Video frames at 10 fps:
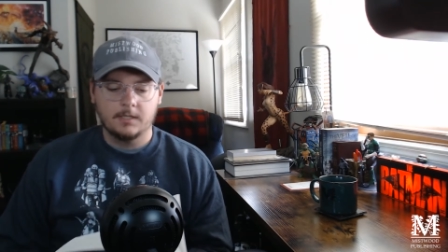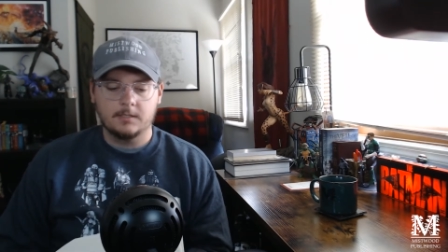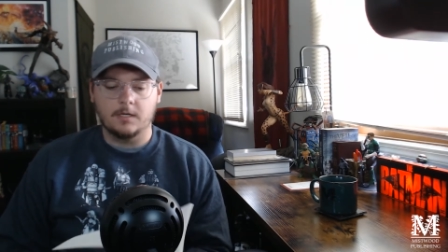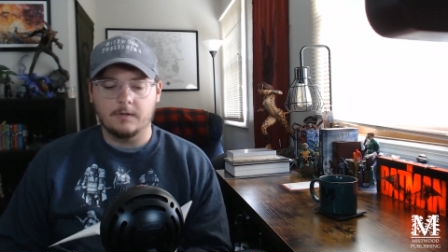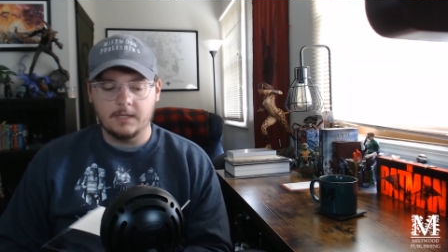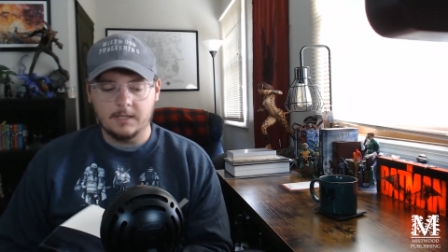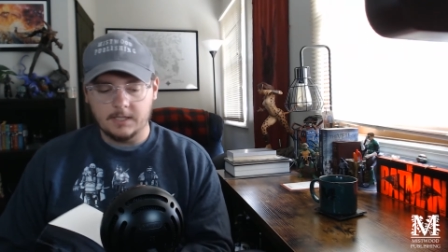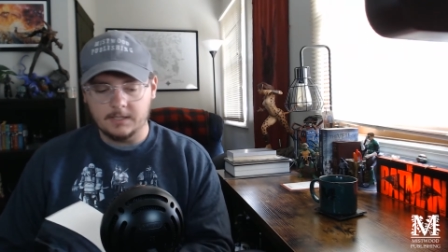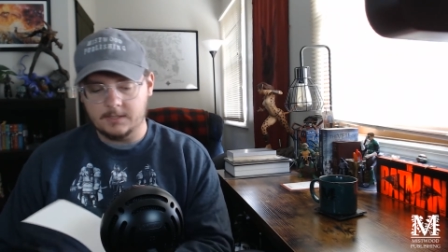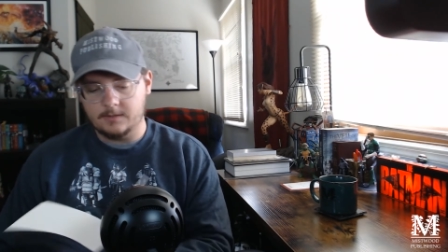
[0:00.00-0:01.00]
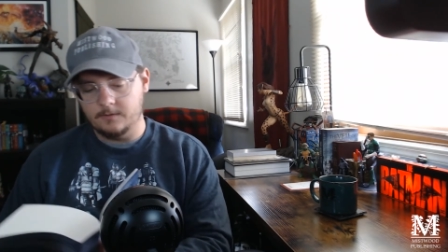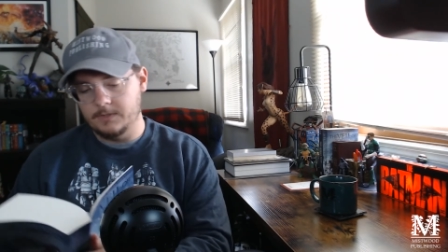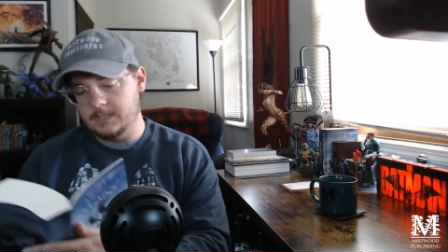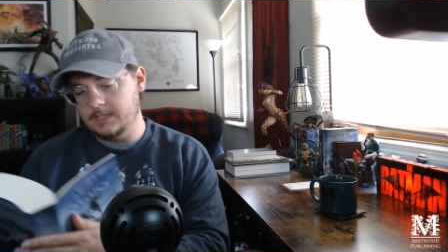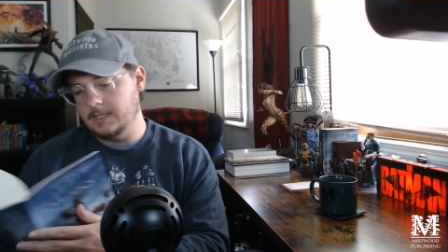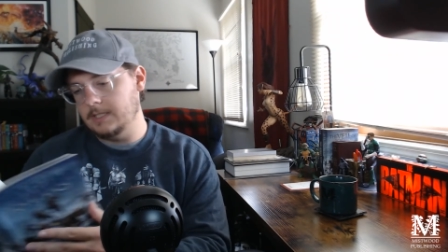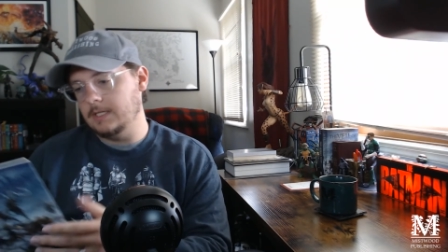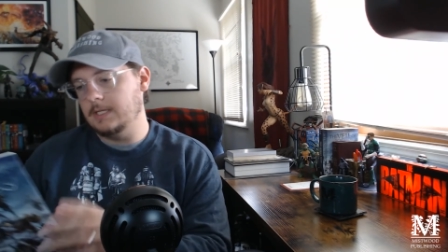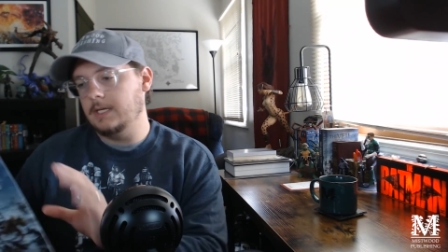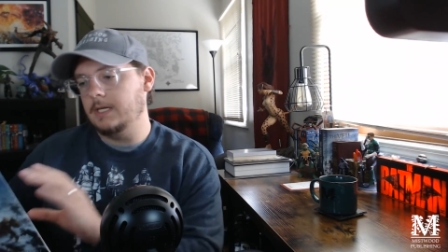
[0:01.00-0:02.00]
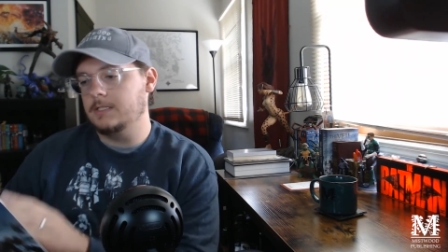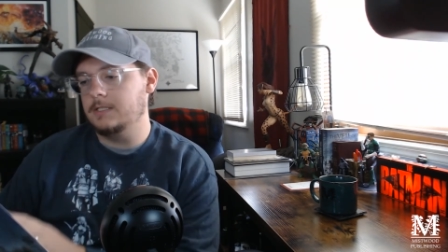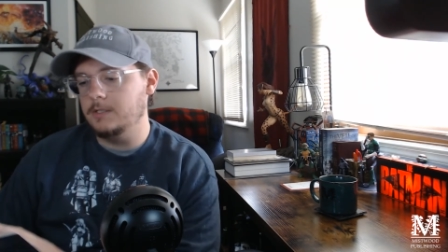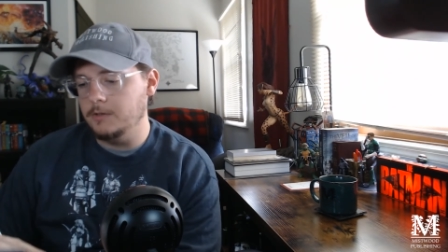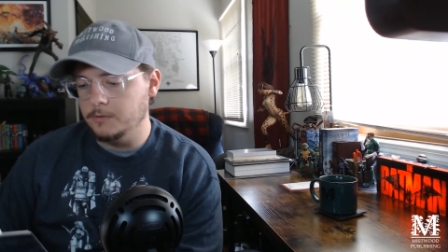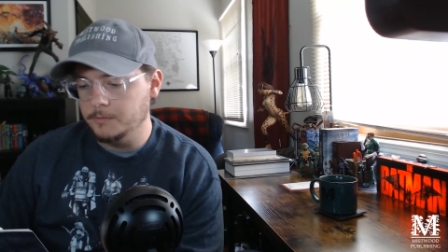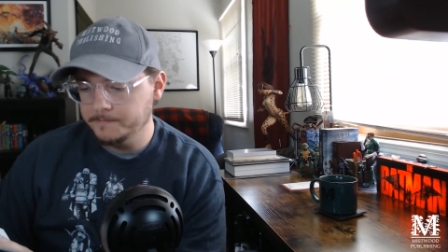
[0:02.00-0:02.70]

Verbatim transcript: So in this, we see that Gesu,